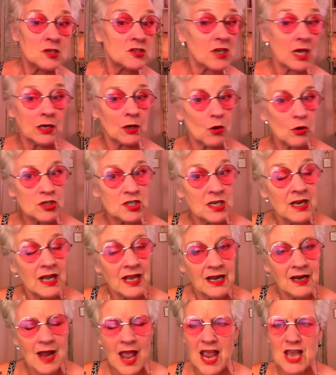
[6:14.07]
said Ogden
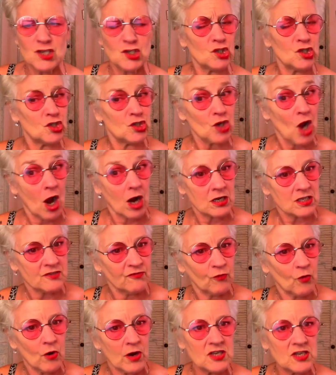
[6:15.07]
in a shocked
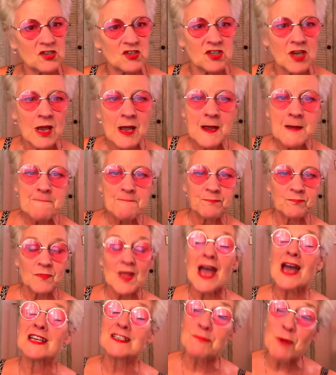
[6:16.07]
voice,
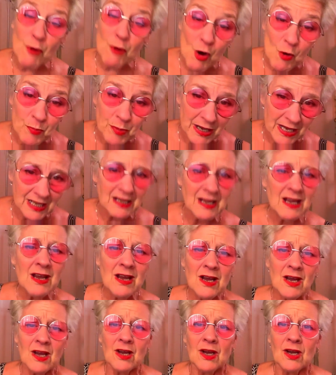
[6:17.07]
as Merope,
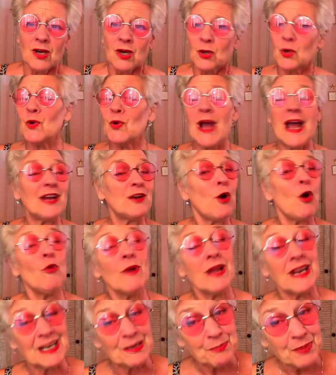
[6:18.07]
who had
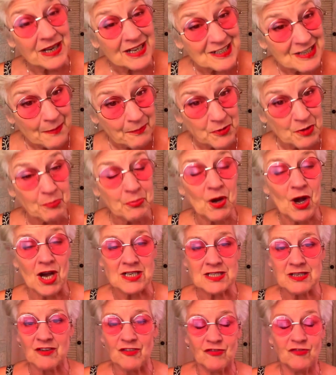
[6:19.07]
already picked up the
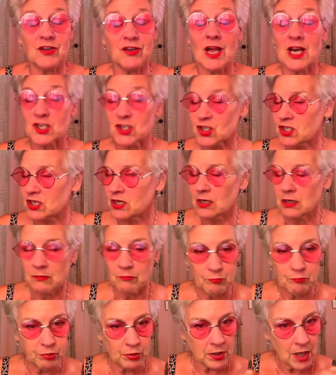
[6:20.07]
pot, flushed
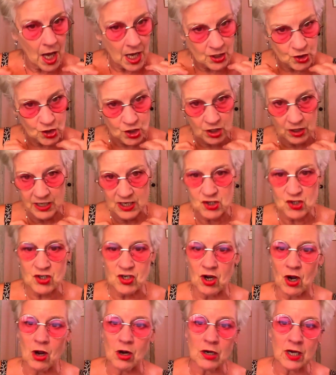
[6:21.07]
blotchily
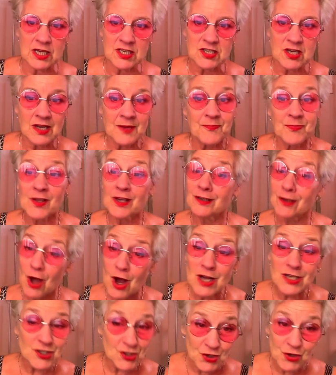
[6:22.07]
scarlet,
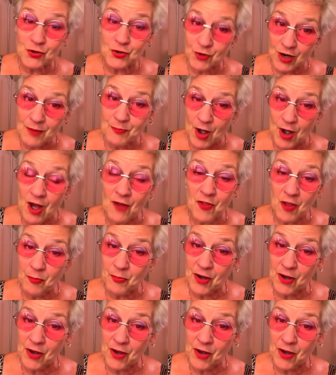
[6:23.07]
lost her grip on the